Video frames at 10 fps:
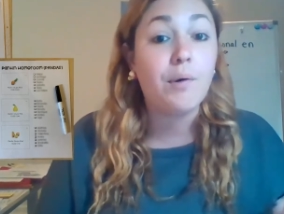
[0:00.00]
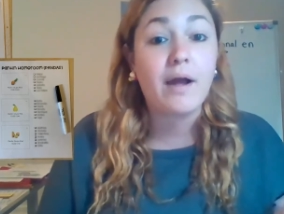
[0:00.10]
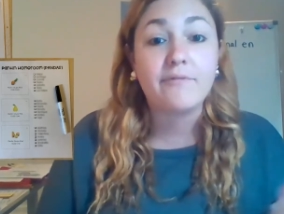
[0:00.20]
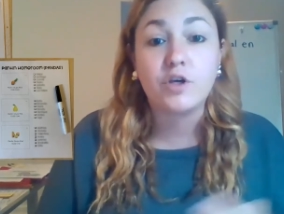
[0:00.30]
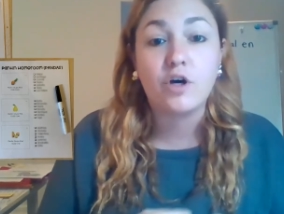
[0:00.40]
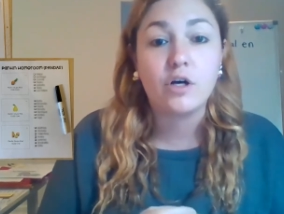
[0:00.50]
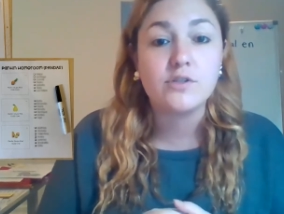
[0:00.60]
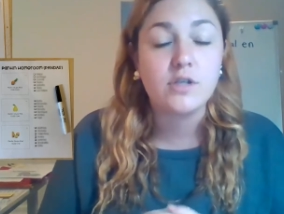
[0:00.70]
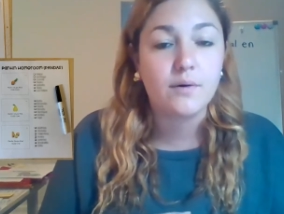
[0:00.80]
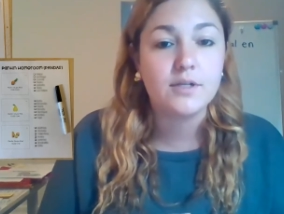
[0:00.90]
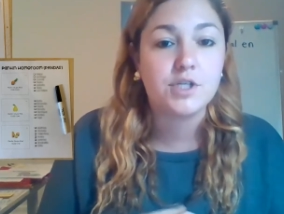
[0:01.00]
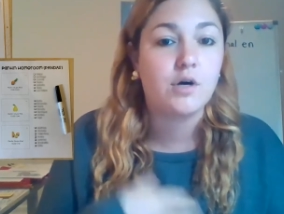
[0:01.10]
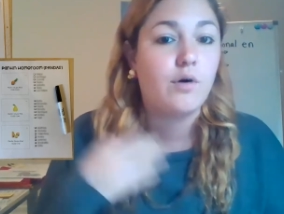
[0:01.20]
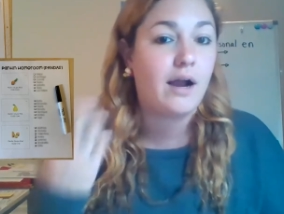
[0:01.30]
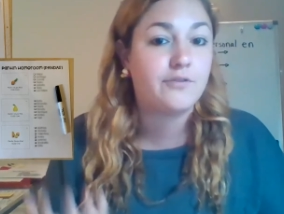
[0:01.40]
oh, I have to call
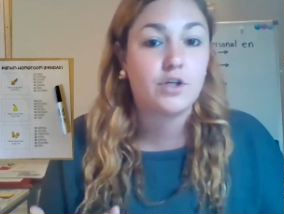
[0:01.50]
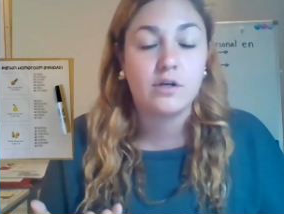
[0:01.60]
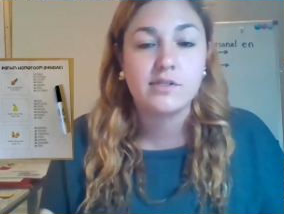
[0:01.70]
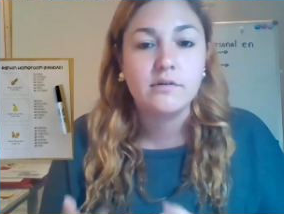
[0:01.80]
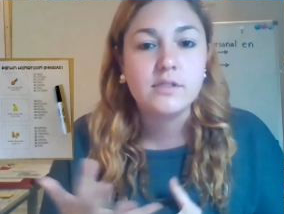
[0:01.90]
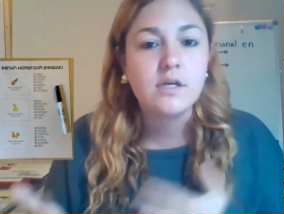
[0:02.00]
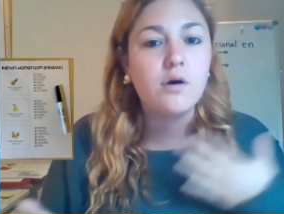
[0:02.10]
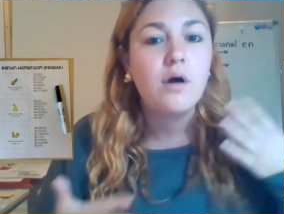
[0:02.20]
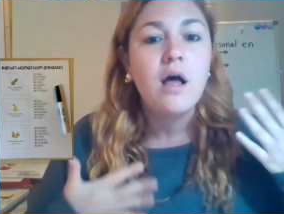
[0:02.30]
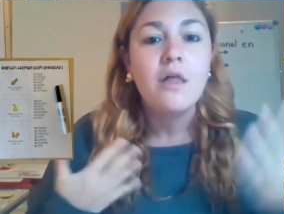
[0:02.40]
so-and-so, or I have to call so-and-so.